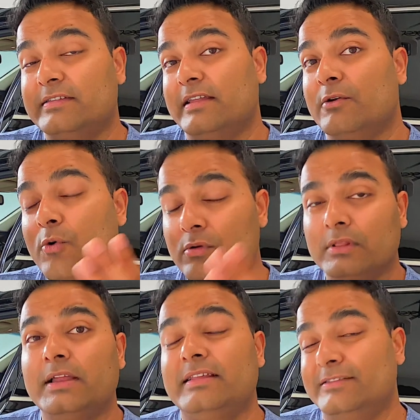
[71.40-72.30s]
and the oil
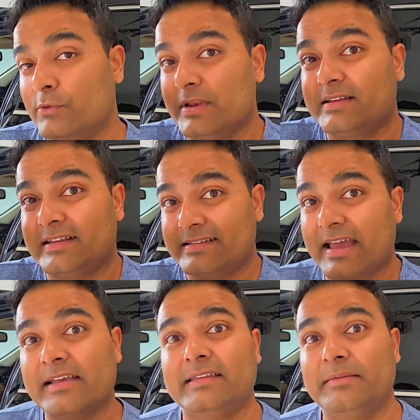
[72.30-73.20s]
light is doing the
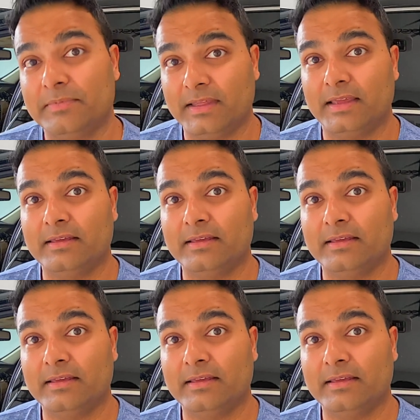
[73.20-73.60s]
exact same thing,